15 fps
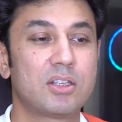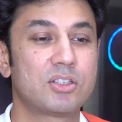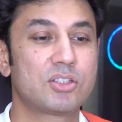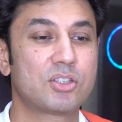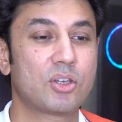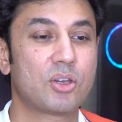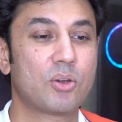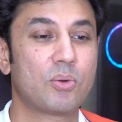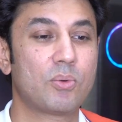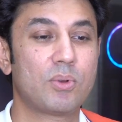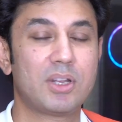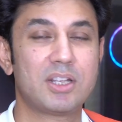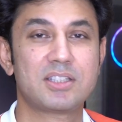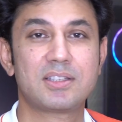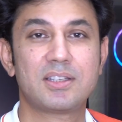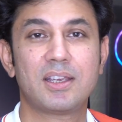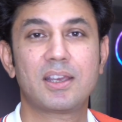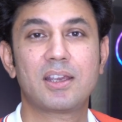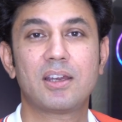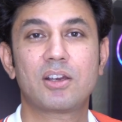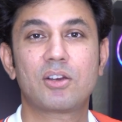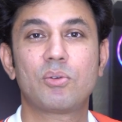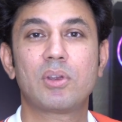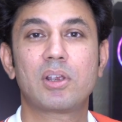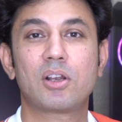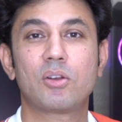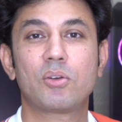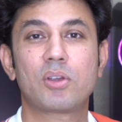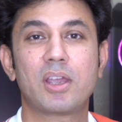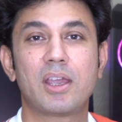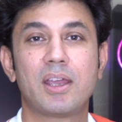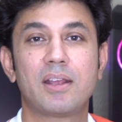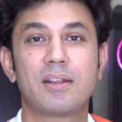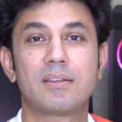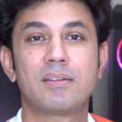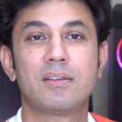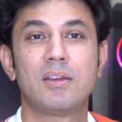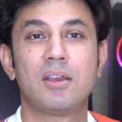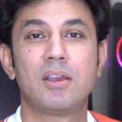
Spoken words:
So let's take a quick look at